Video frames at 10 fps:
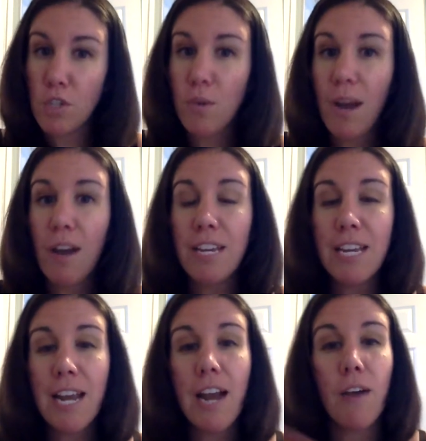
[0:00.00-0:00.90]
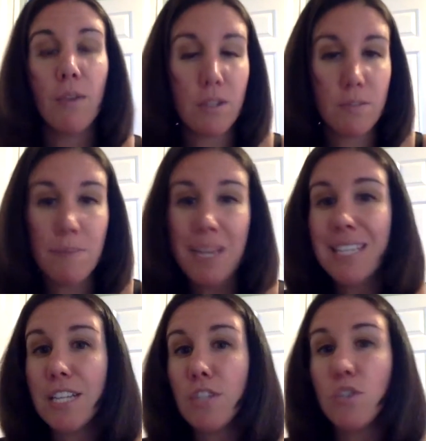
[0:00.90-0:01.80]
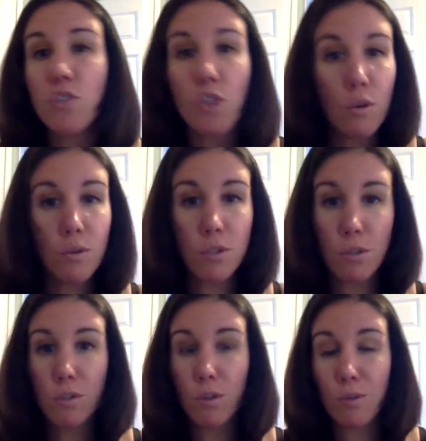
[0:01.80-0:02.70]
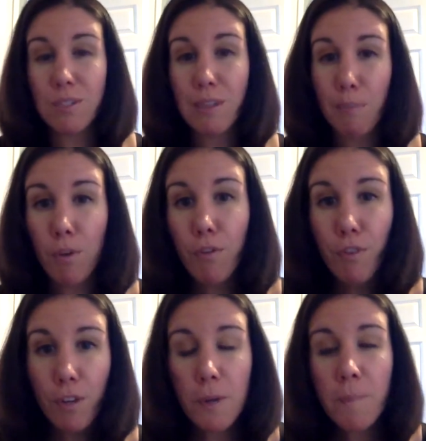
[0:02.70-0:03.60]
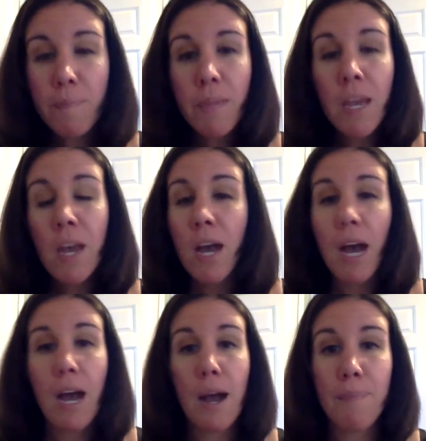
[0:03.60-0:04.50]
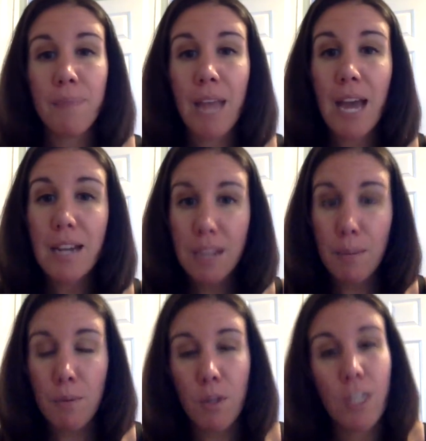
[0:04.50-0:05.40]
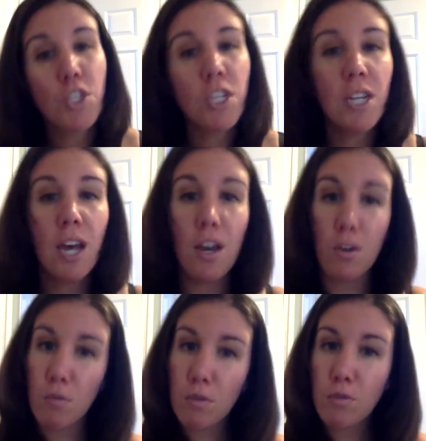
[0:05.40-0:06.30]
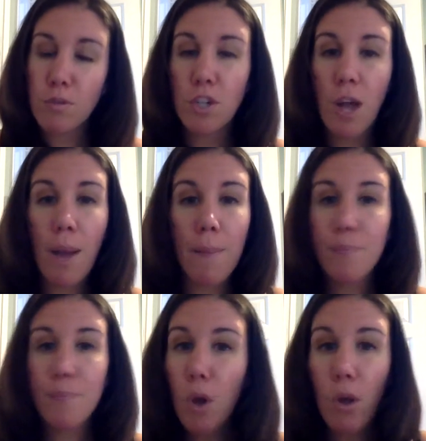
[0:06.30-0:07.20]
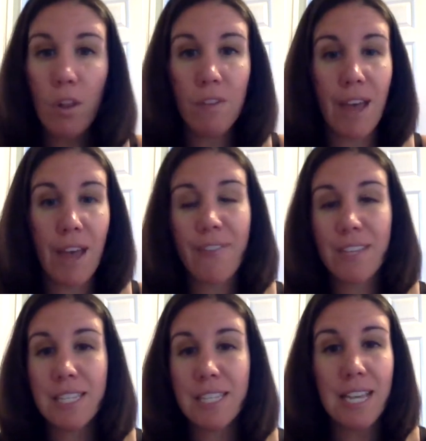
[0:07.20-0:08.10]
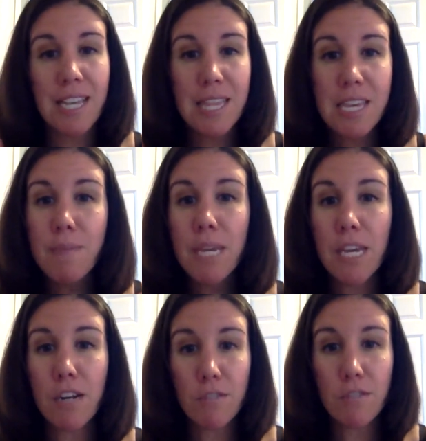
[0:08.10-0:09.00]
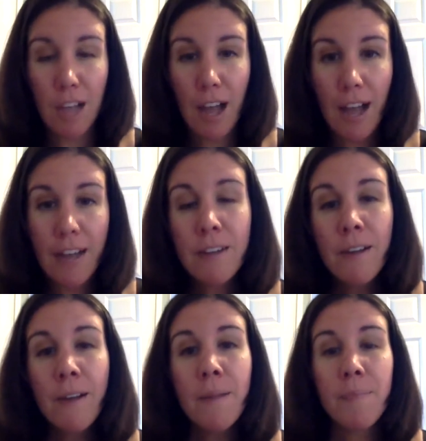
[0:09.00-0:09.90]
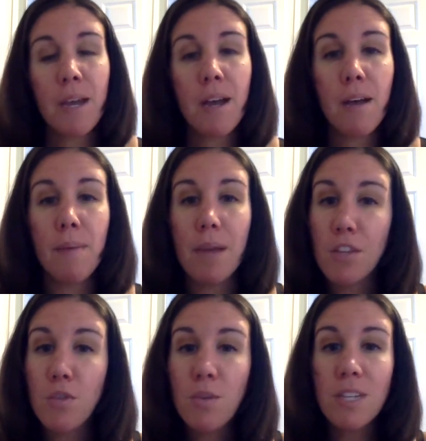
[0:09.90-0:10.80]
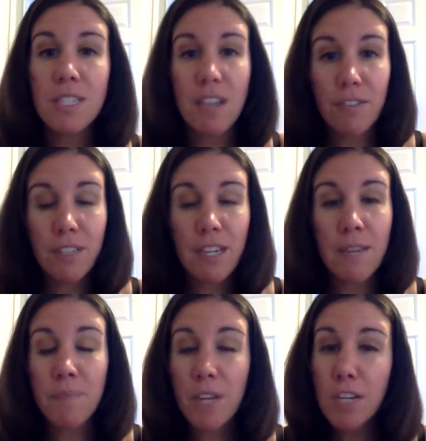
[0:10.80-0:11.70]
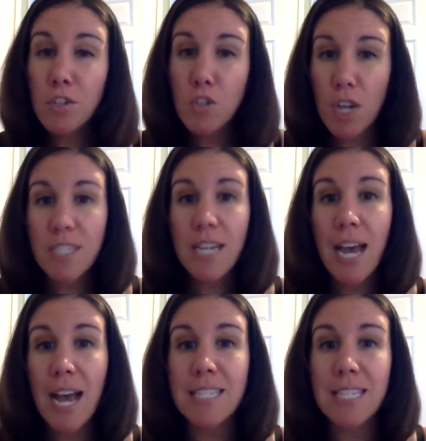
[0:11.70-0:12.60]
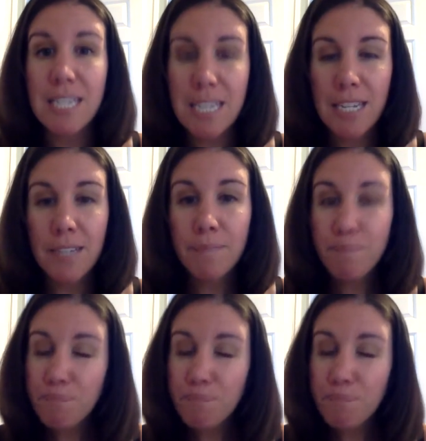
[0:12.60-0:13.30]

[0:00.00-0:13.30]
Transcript: you how to eat out. It makes things so, so, so simple for you. How to set up your kitchen, how to grocery shop, all of that. This is like the beginner's guide, and you can definitely adjust as needed.